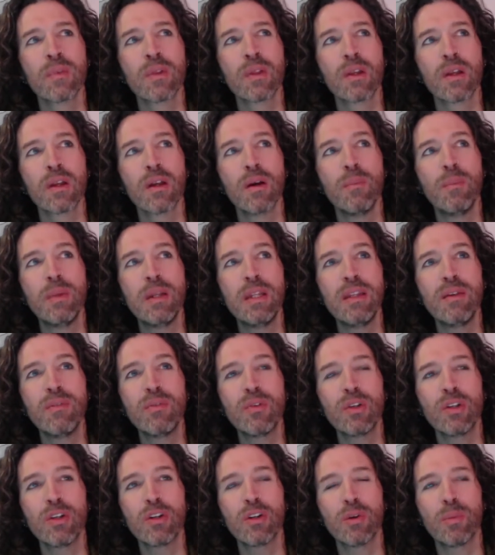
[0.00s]
a
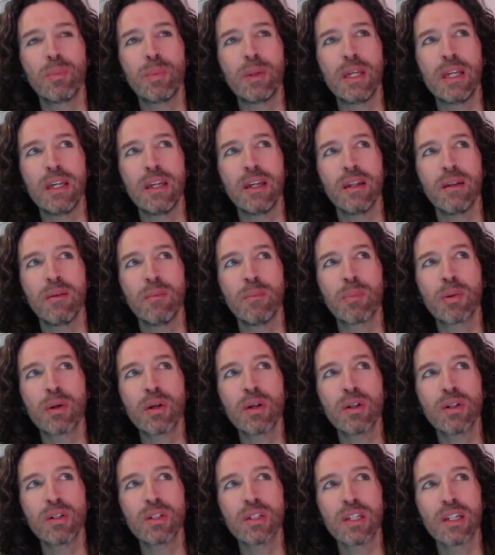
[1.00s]
medieval European
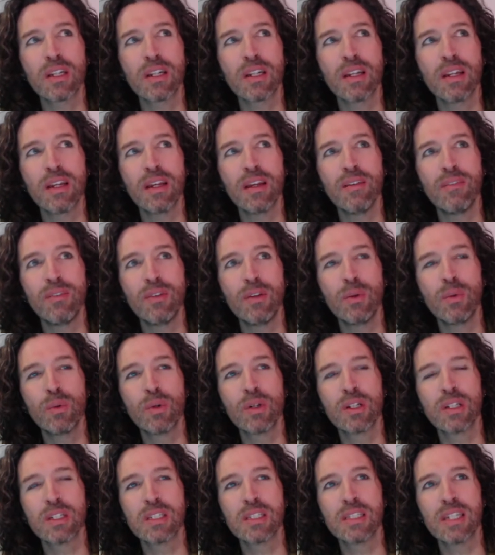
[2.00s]
person, if you
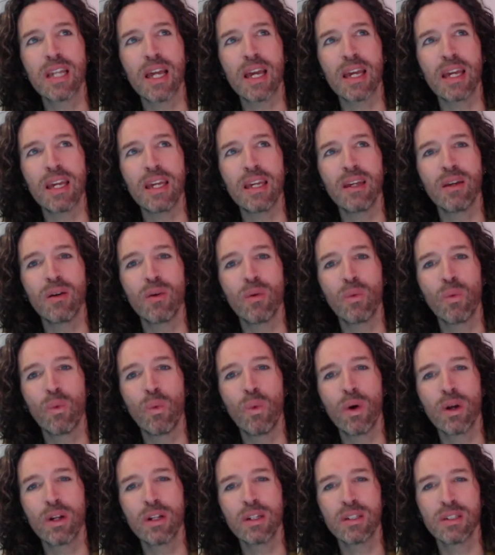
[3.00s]
were to say,
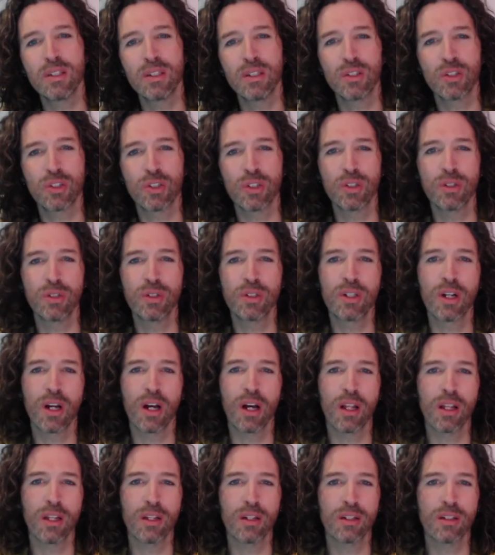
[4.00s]
"What is the true
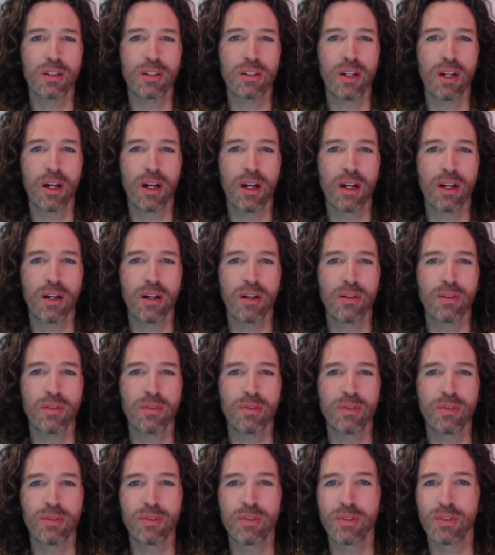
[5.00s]
color of
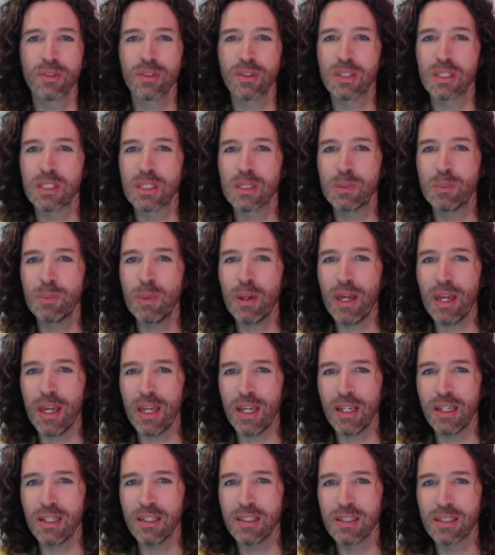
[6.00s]

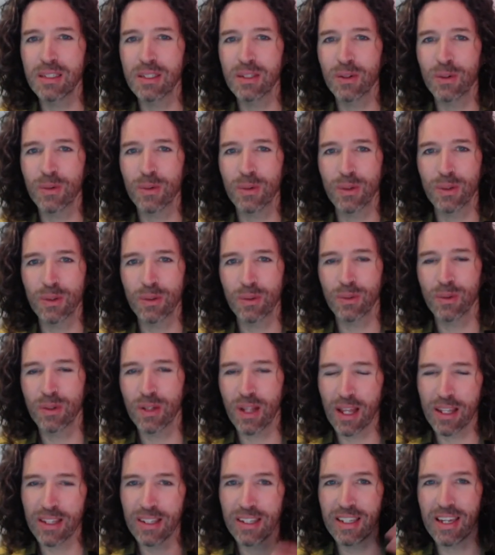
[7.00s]
space or
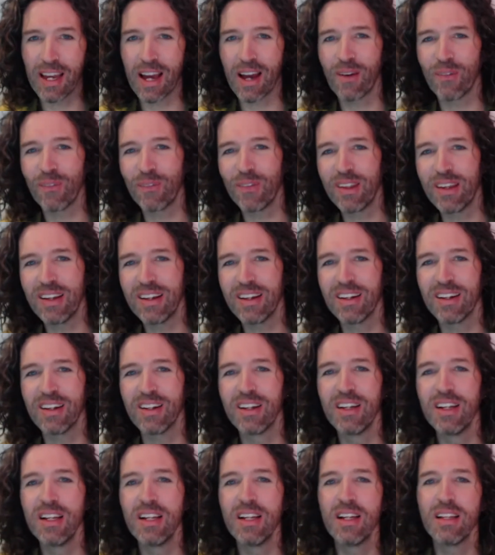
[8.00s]
the out there,
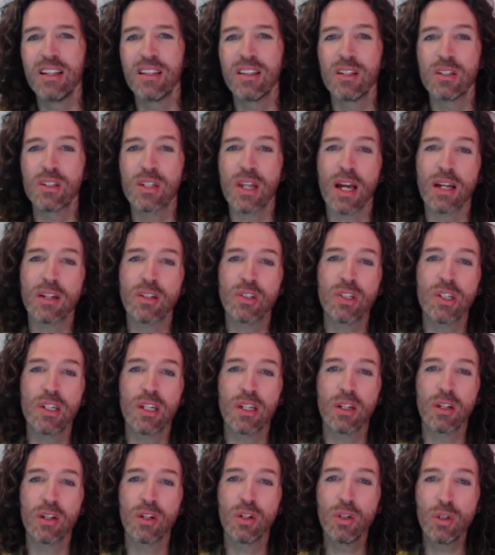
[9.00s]
there's actually
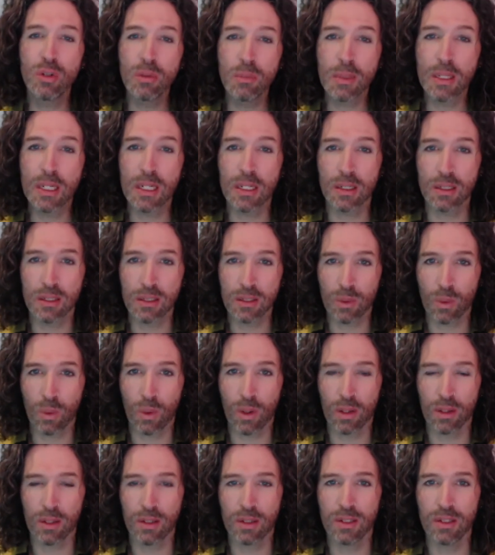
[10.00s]
a luminous
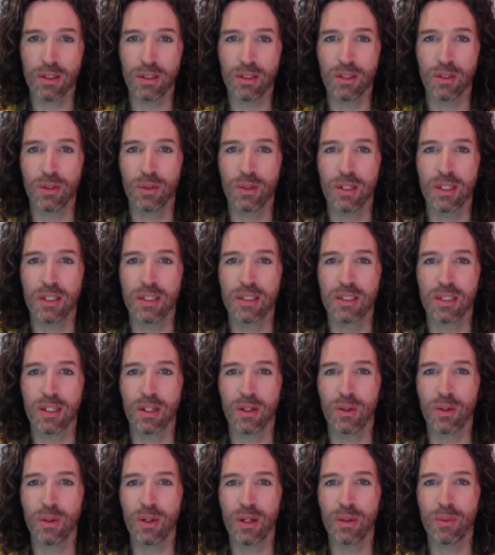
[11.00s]
quality to it.
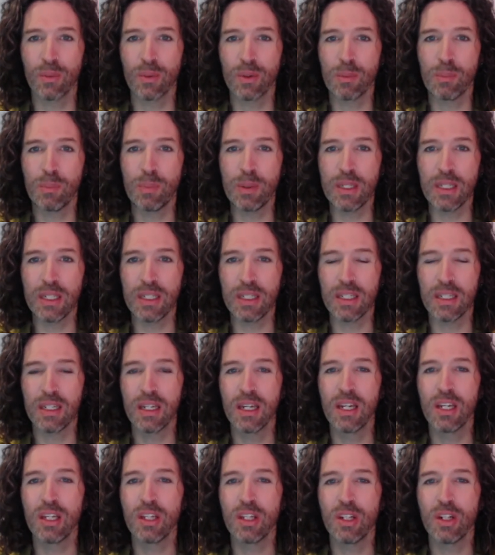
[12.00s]
So it would be,
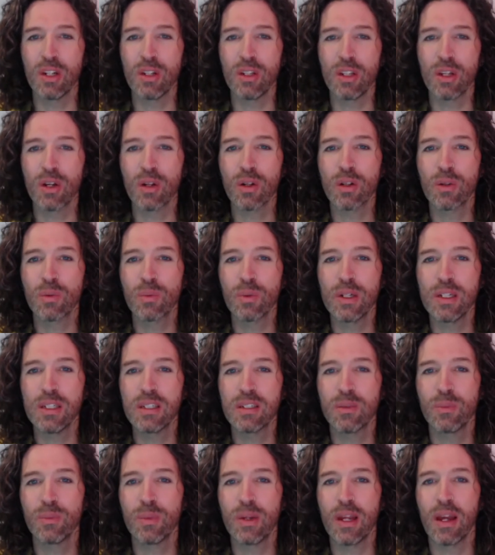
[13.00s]
you know, the only
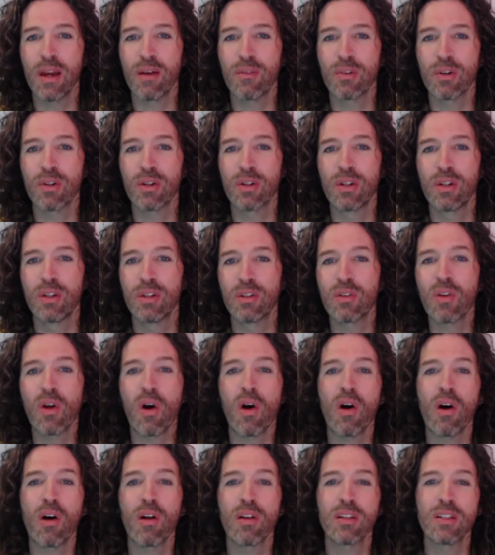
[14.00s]
reason we ever
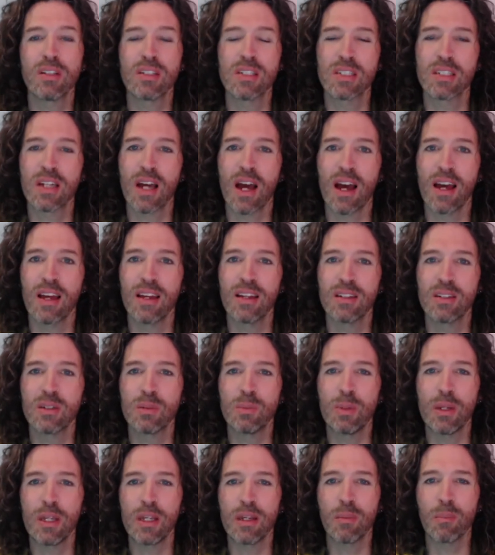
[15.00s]
saw the sky as
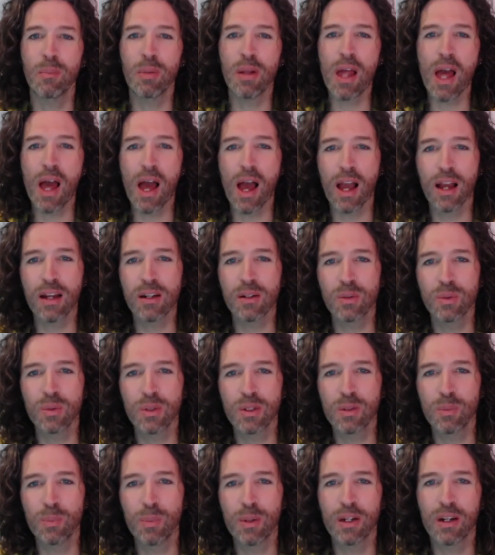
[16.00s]
being black
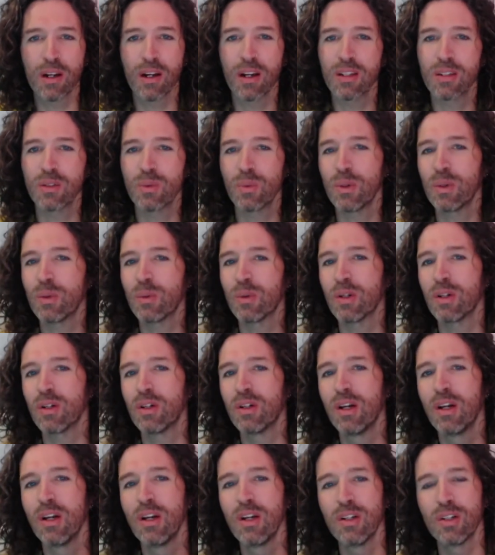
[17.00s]
was because we
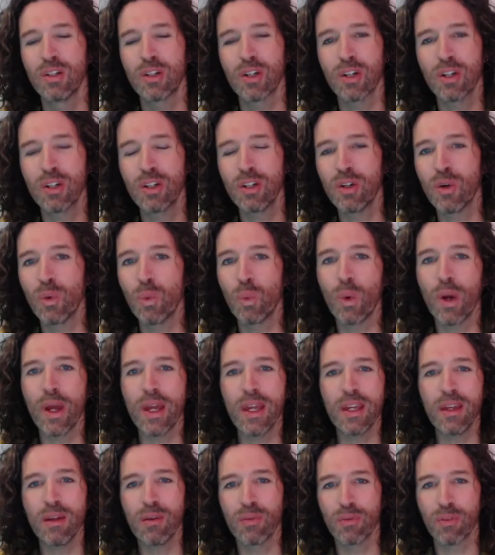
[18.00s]
were turned
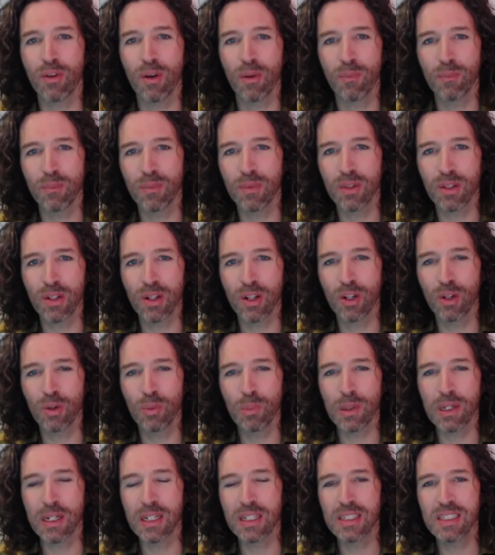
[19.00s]
away from the
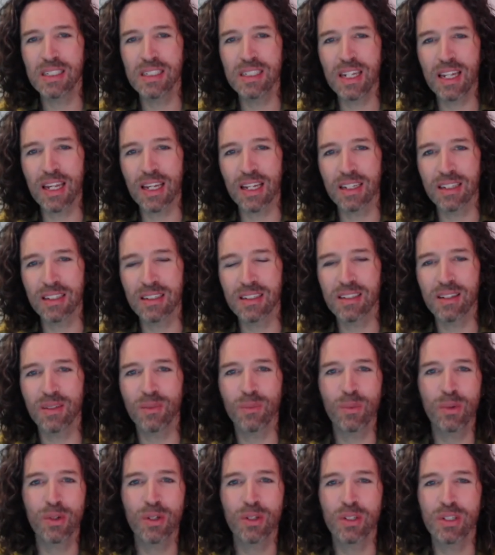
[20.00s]
luminous things
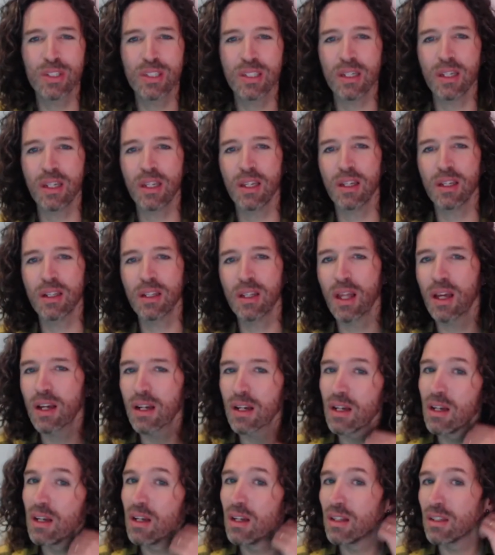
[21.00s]
and we're seeing like
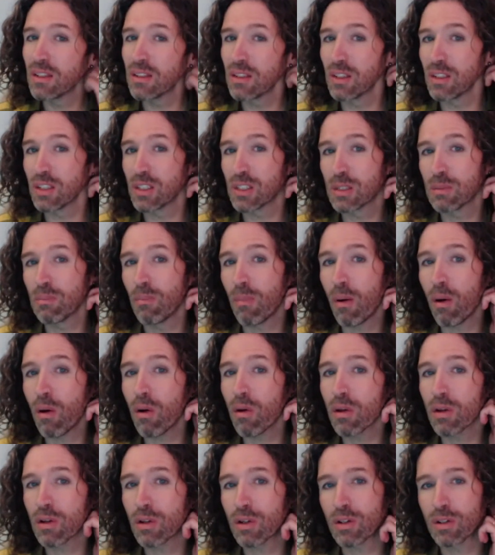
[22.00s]
the
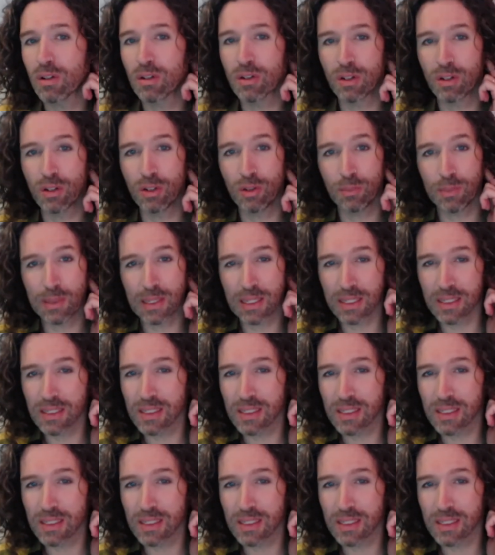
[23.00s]
smaller luminous